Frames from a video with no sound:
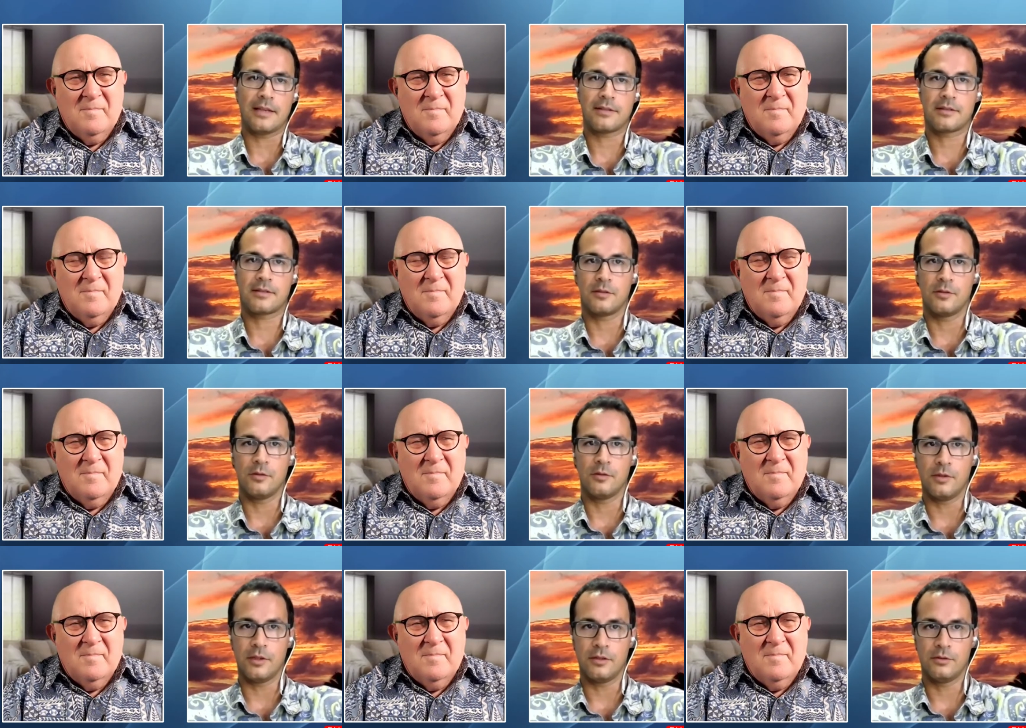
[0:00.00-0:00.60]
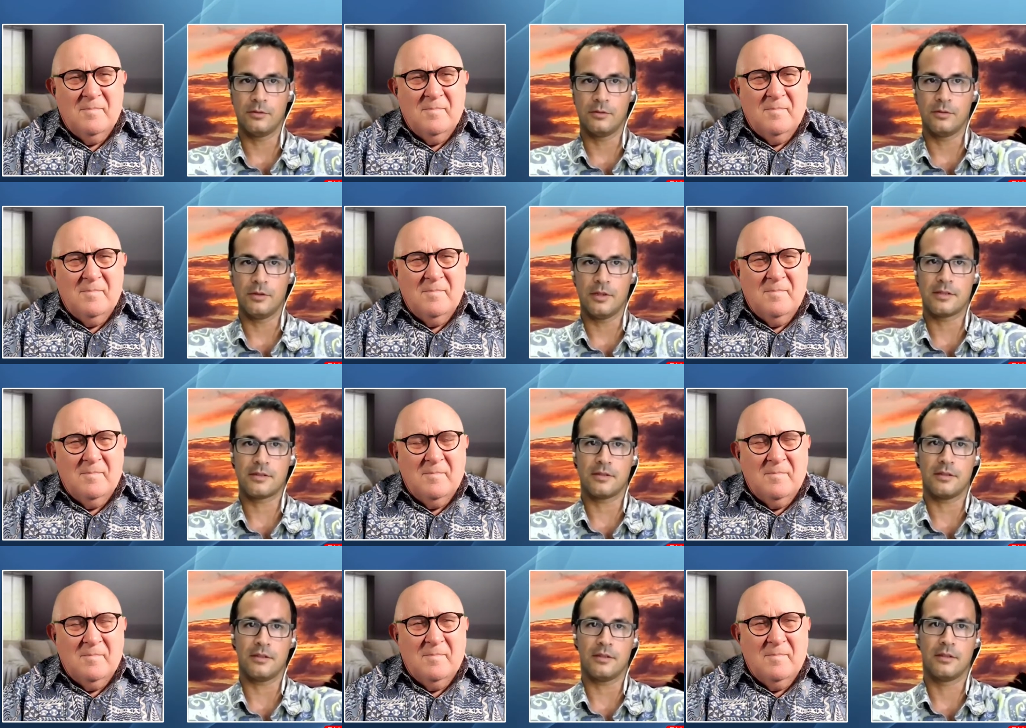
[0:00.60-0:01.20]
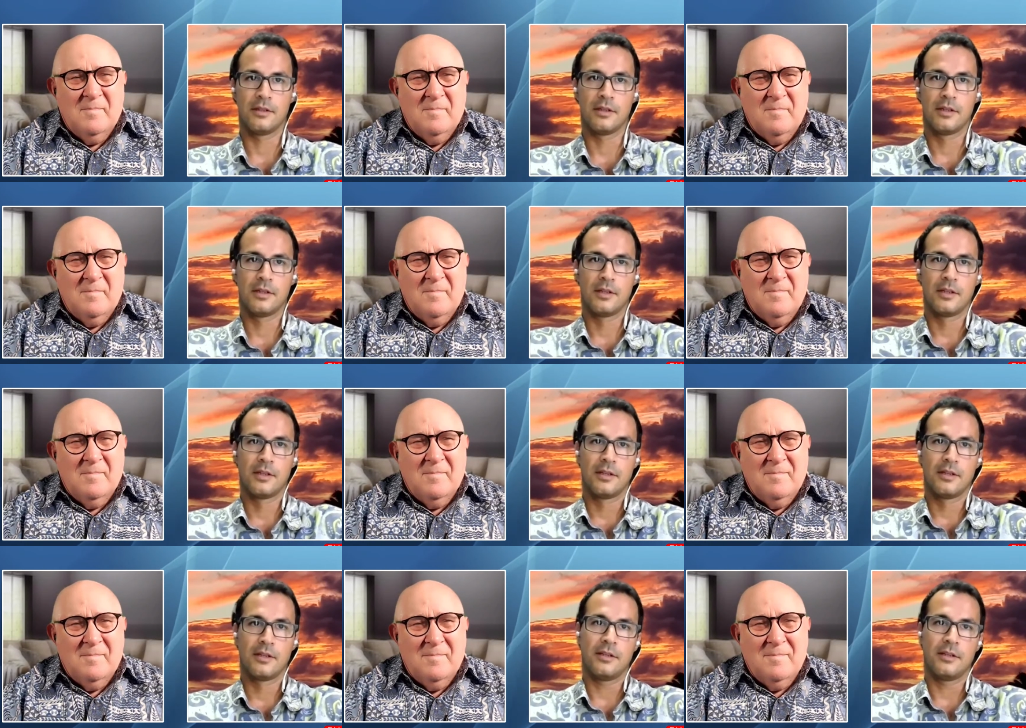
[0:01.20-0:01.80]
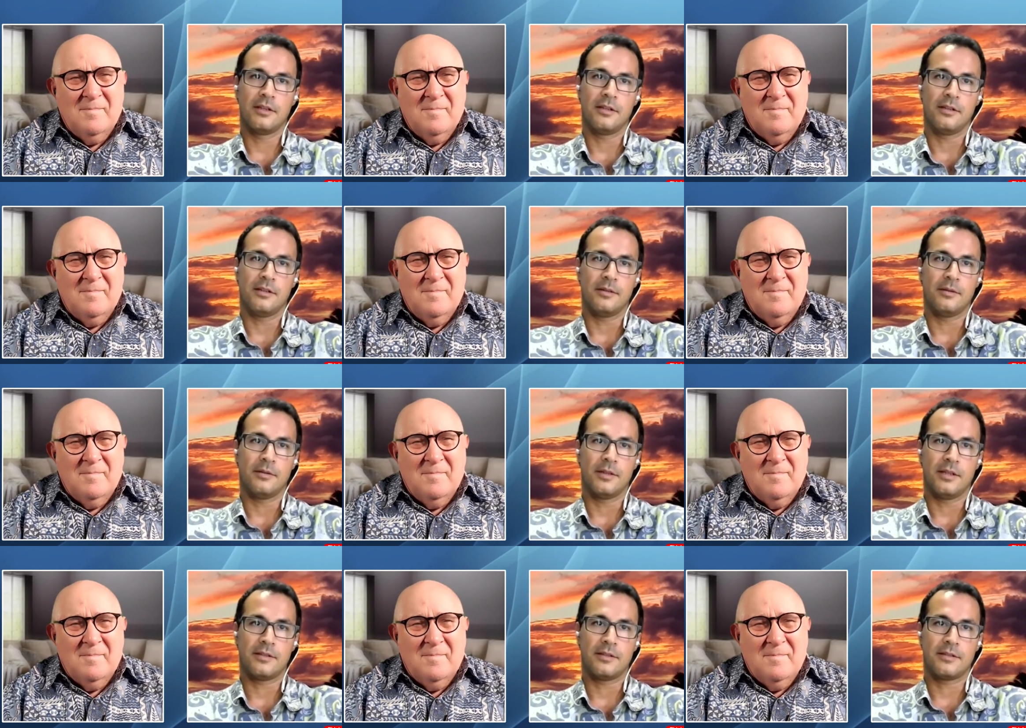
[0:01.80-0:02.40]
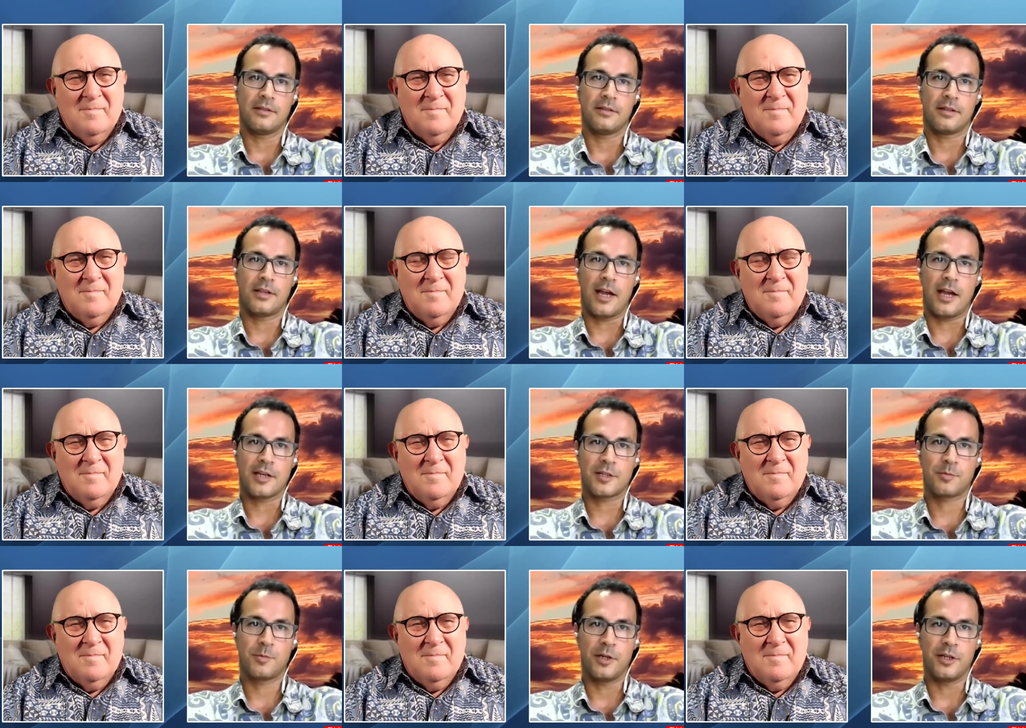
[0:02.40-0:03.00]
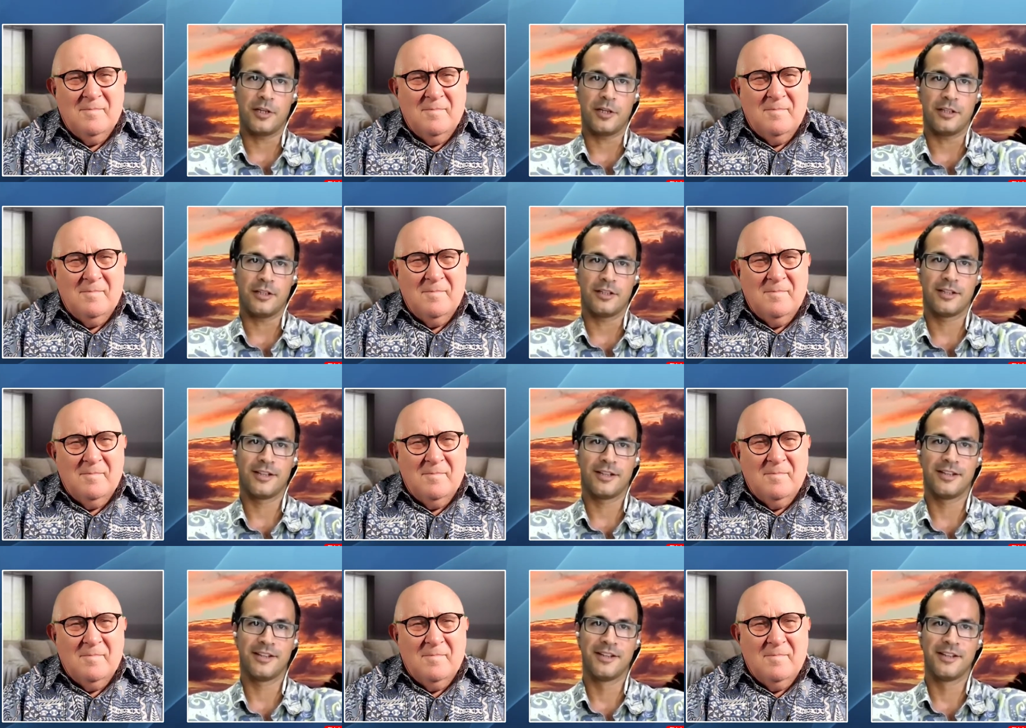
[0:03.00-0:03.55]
Speaker 1: last thing you want to do as a cash burning